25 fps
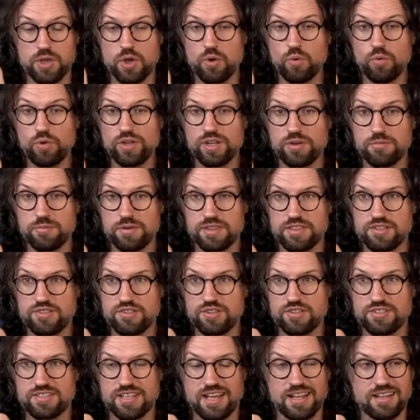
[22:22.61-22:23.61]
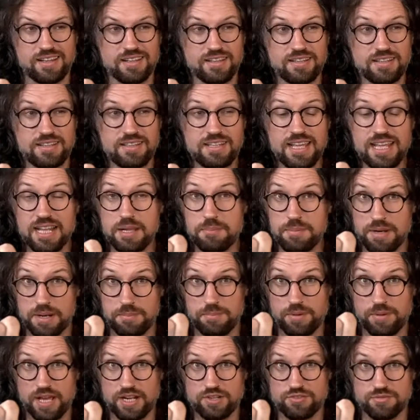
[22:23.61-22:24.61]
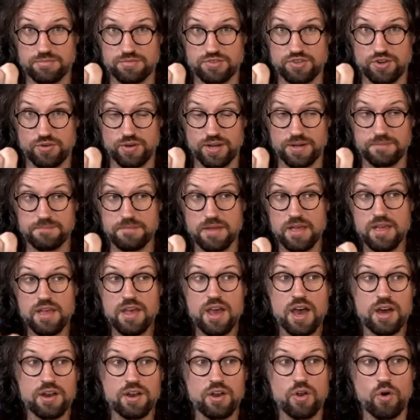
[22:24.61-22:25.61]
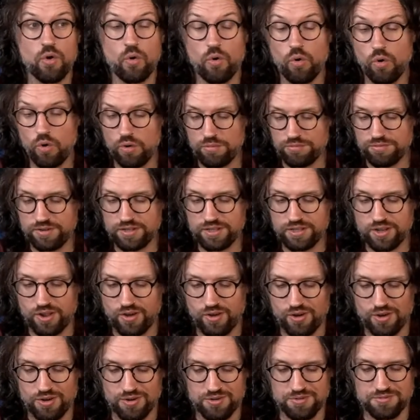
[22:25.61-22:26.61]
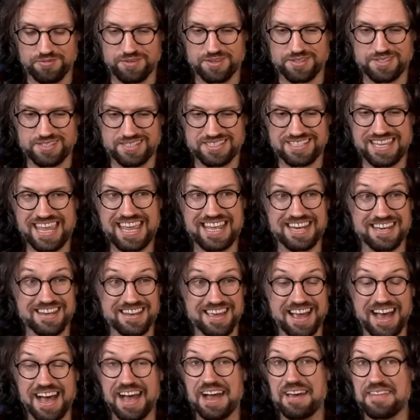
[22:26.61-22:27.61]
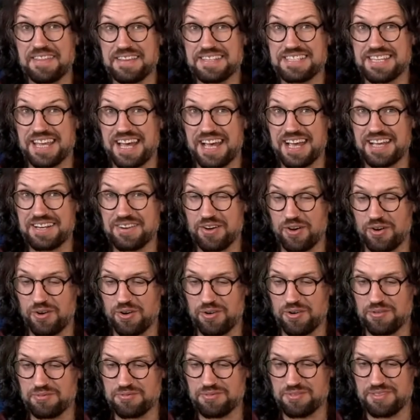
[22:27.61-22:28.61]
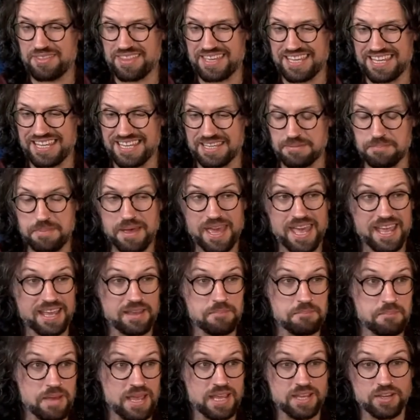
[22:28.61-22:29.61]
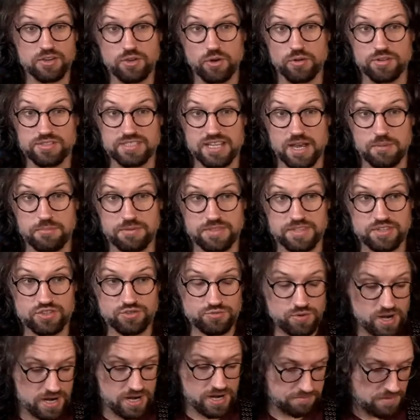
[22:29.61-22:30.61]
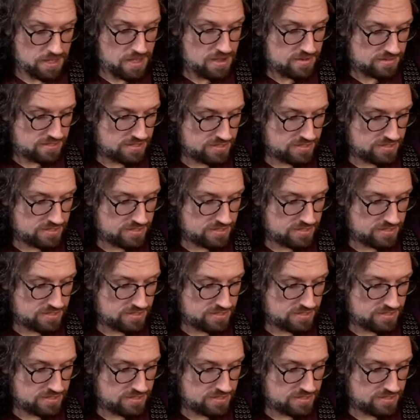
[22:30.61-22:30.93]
We hold it with just a little bit of plectrum showing and an awful lot of skin either side of the pick making contact with the string.